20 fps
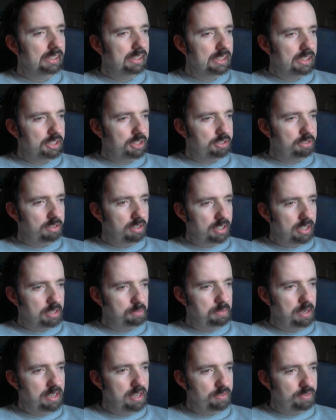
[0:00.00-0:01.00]
Do I
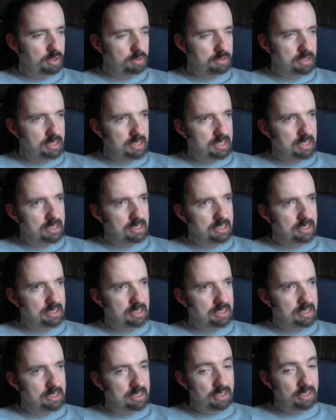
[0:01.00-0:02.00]
recommend everyone sees
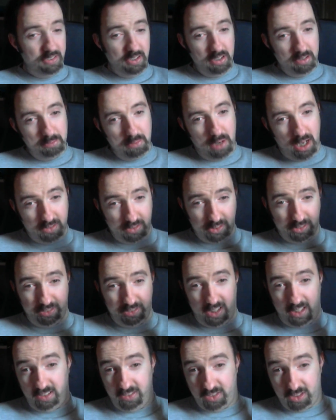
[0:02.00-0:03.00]
this? If you're a Marvel
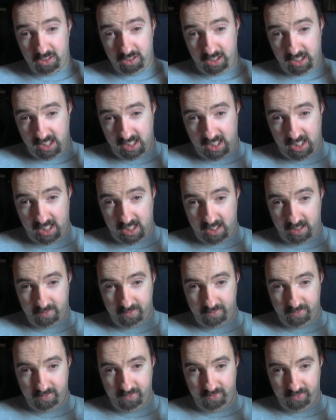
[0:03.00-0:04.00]
fan, you've already seen it,
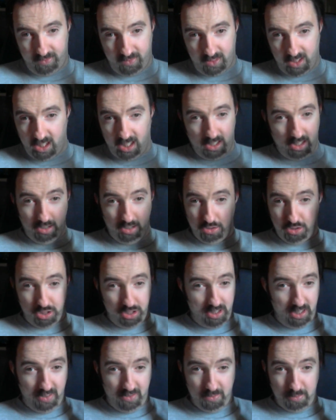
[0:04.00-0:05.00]
and you shouldn't
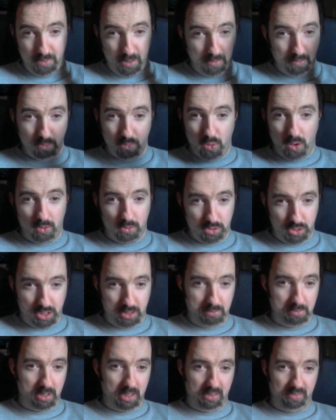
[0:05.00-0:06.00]
even be watching
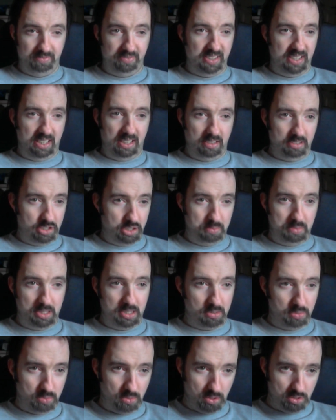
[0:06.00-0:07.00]
my video. You should be just
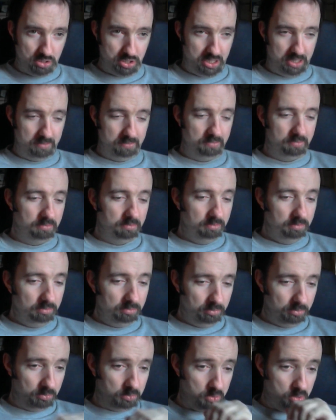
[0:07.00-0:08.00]

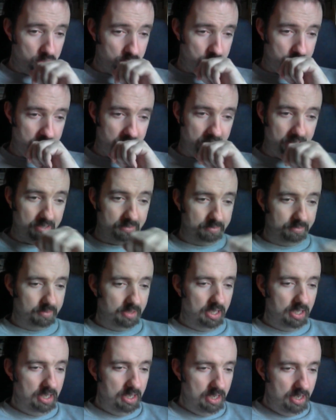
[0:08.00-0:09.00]
watching it.
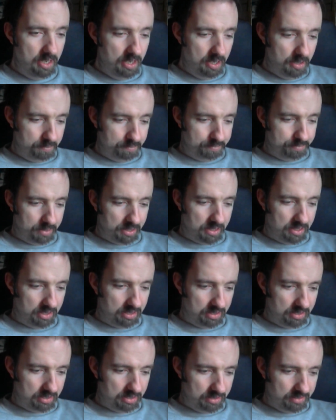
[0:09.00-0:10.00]
But
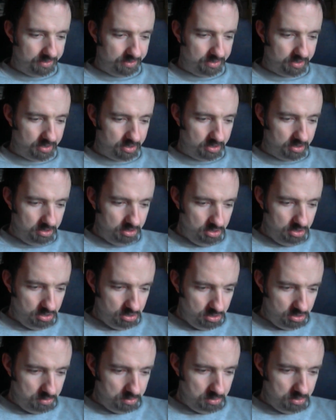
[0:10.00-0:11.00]
for a
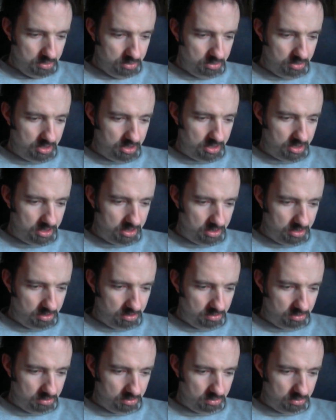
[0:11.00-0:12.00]
normal
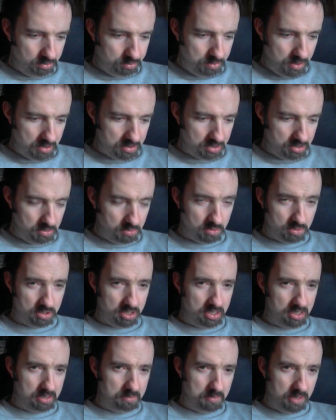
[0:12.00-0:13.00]
person who watches
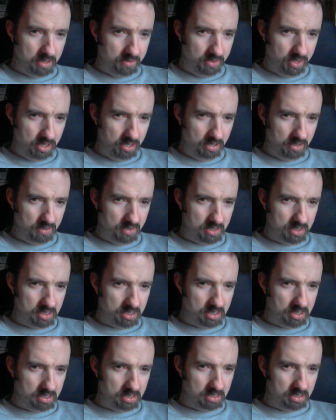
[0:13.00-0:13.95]
the Marvel Universe,